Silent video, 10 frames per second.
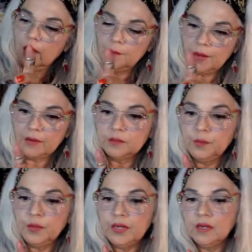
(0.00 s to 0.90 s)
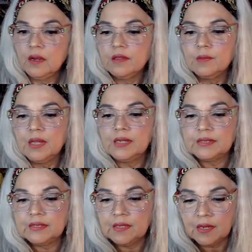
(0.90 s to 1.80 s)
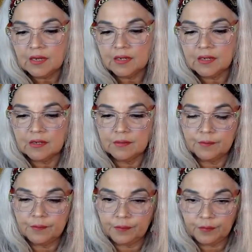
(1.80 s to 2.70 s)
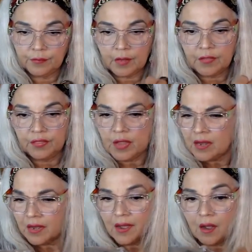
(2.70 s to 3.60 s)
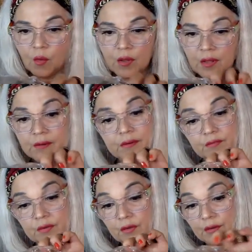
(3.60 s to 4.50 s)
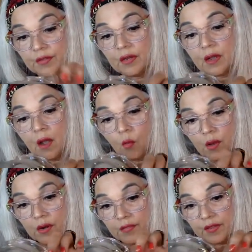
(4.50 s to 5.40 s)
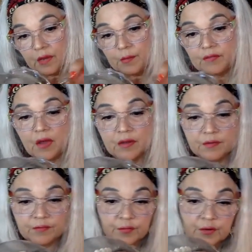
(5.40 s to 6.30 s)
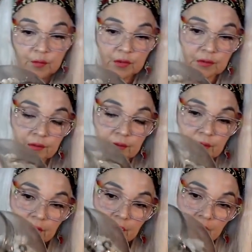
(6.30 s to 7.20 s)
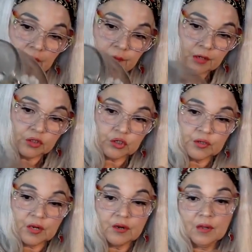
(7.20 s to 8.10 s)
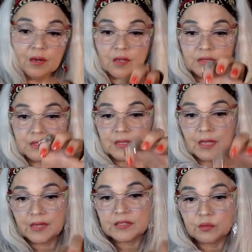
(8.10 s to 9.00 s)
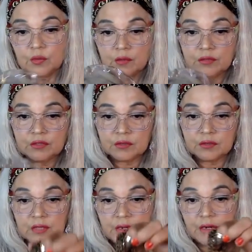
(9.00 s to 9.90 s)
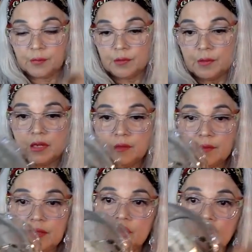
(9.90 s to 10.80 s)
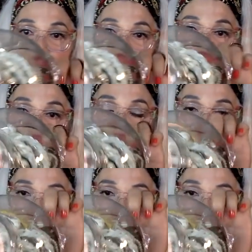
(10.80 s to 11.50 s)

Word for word: But I was bidding on them last night, and I think I got one. I don't even know. I think I got one. I think I may have gotten a free one. I'm not sure. And I know I lost the last one. I was so excited I put my name in there twice.